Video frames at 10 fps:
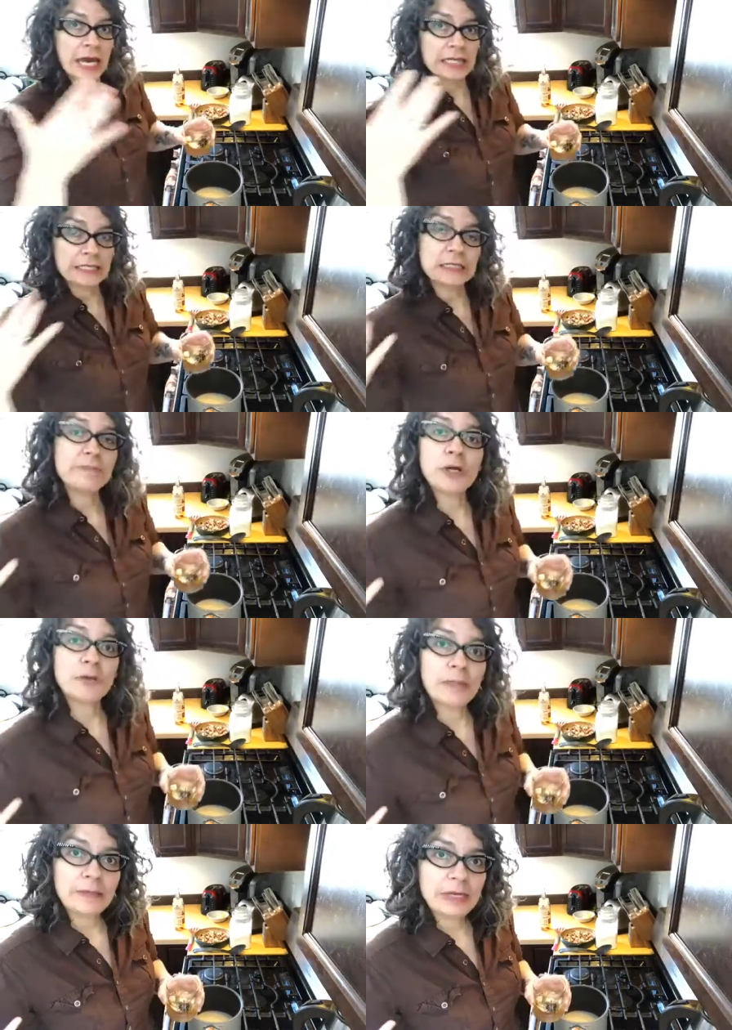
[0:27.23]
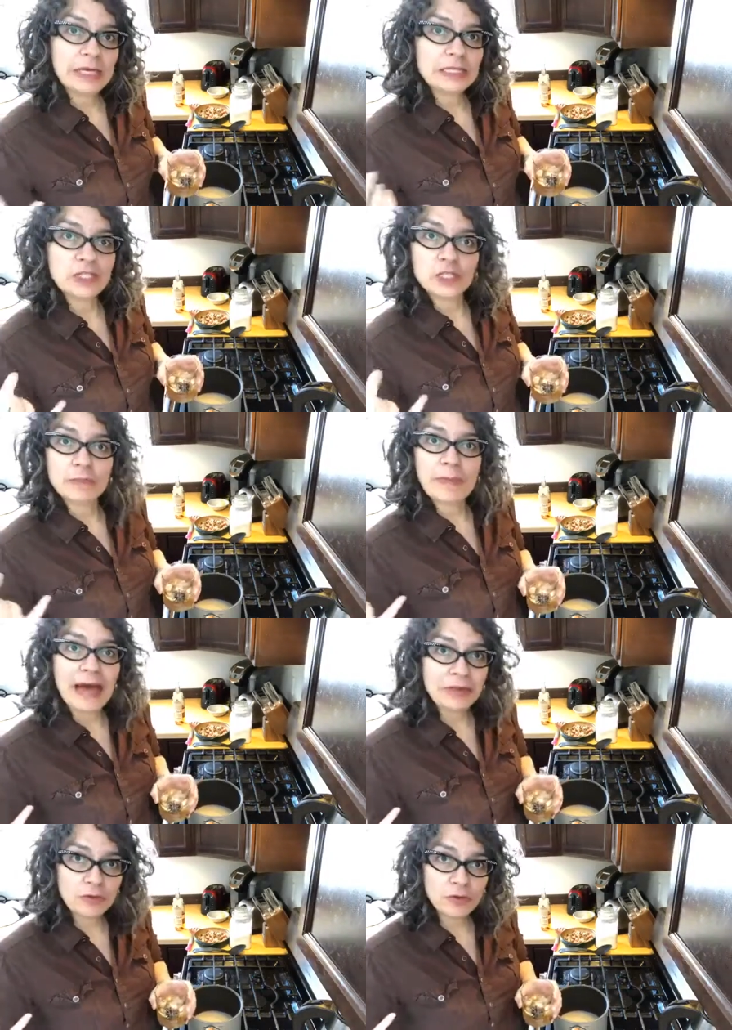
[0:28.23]
disappear maybe into your
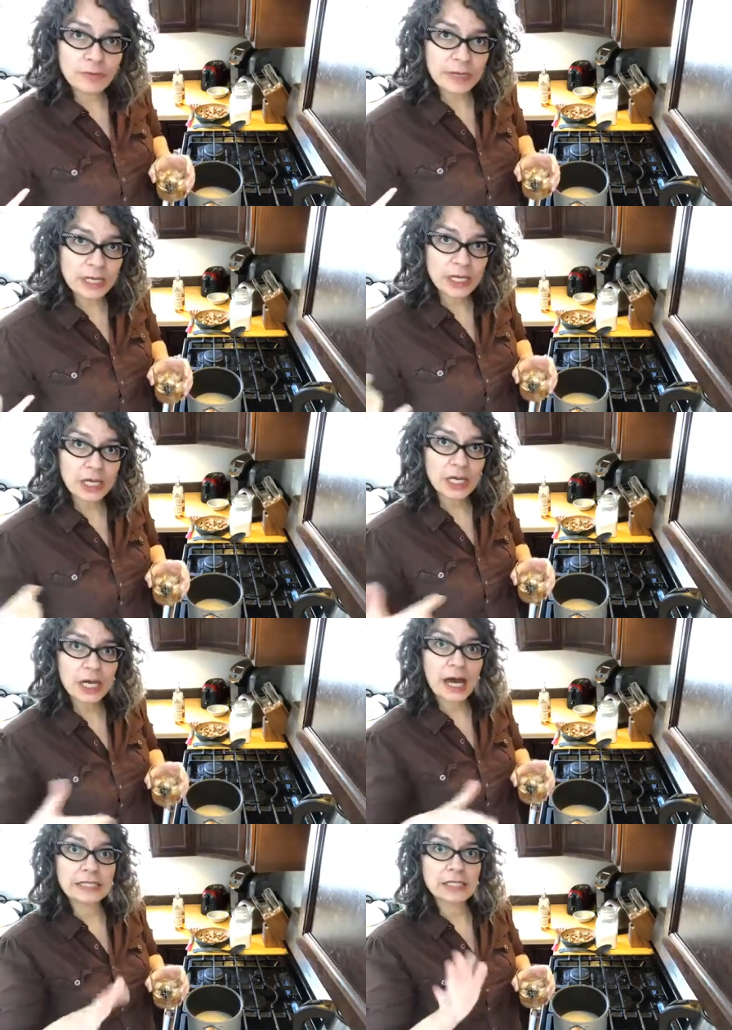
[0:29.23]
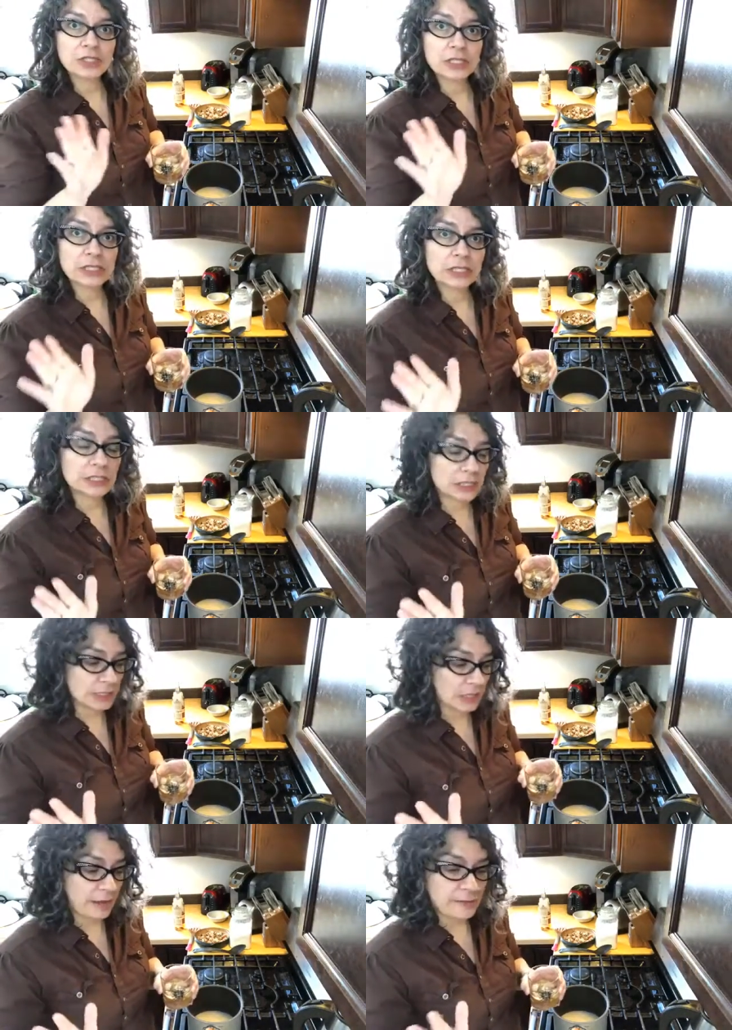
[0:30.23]
bathroom. I suggest,
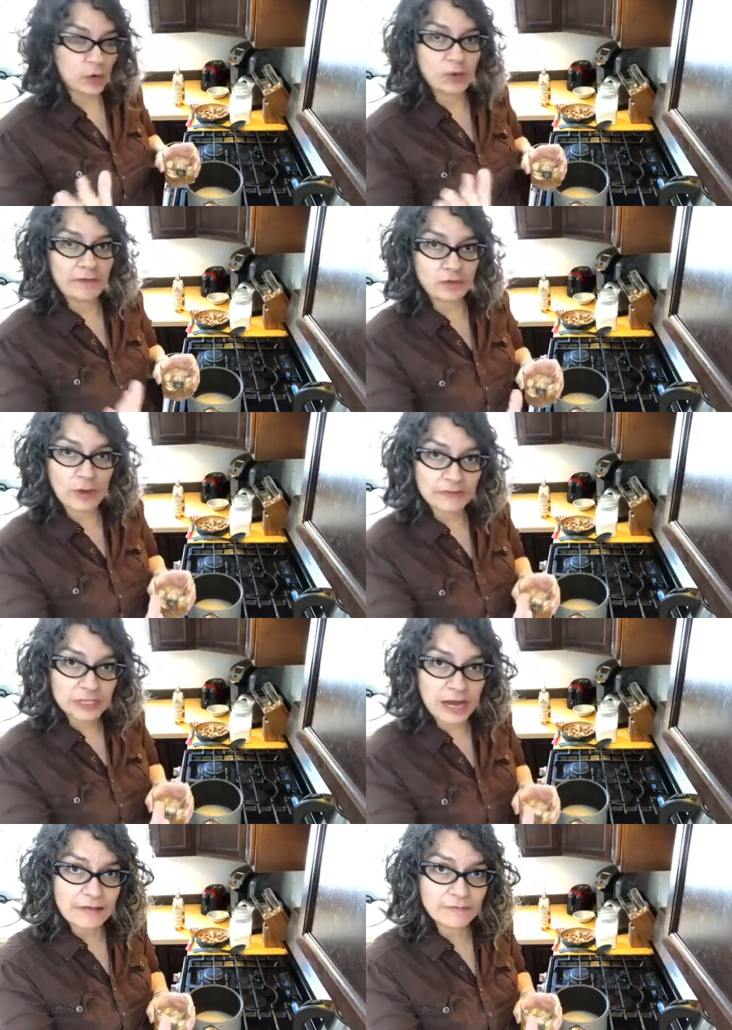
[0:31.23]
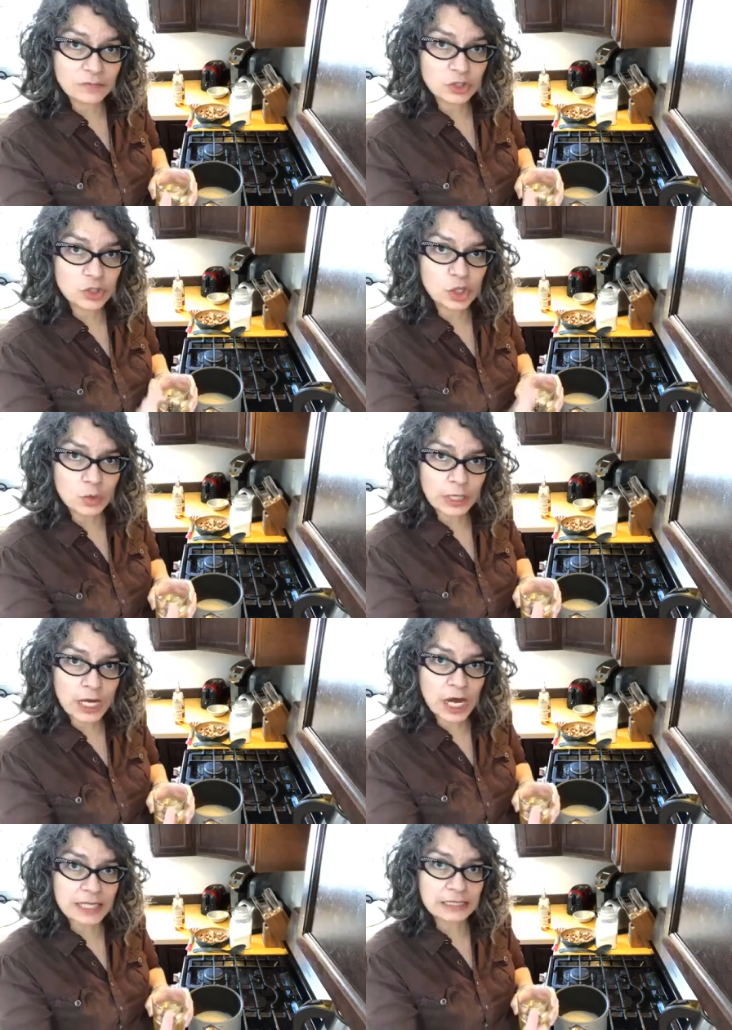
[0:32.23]
if you have time to soak in a
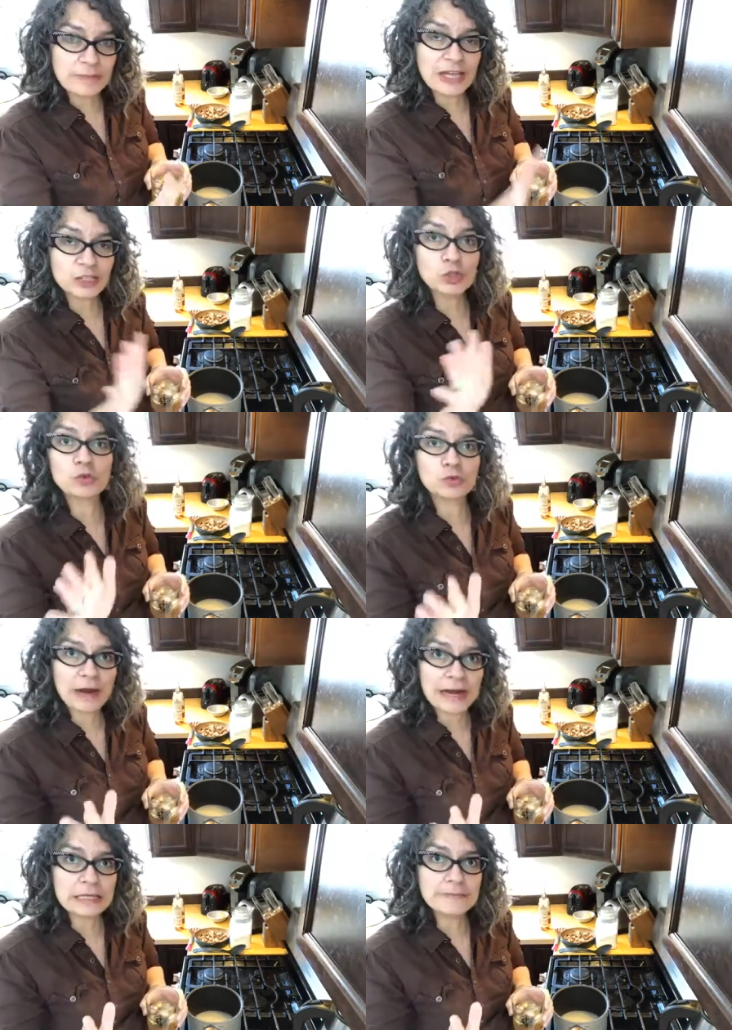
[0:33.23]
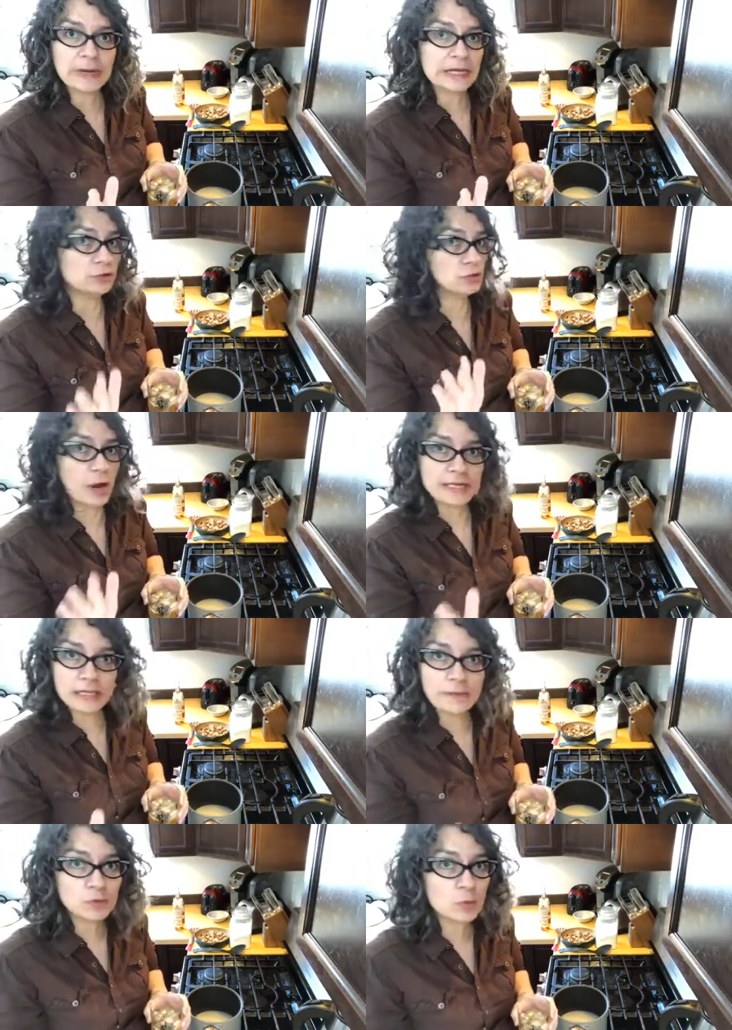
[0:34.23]
hot tub, that's grand, but dry
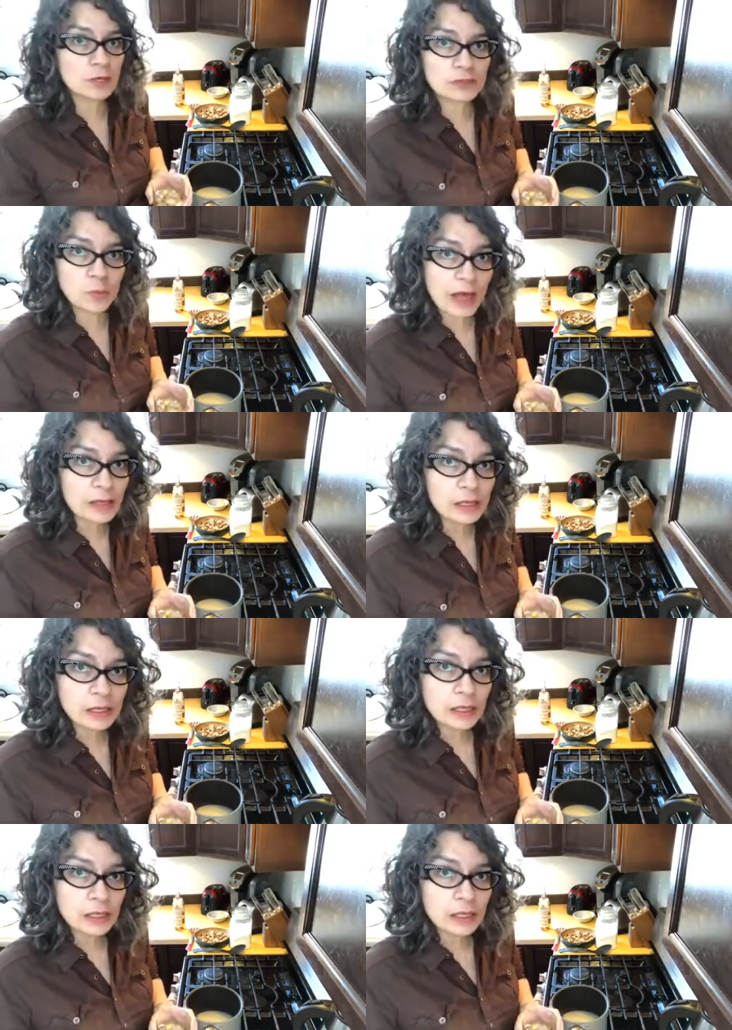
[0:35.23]
tubs work as well.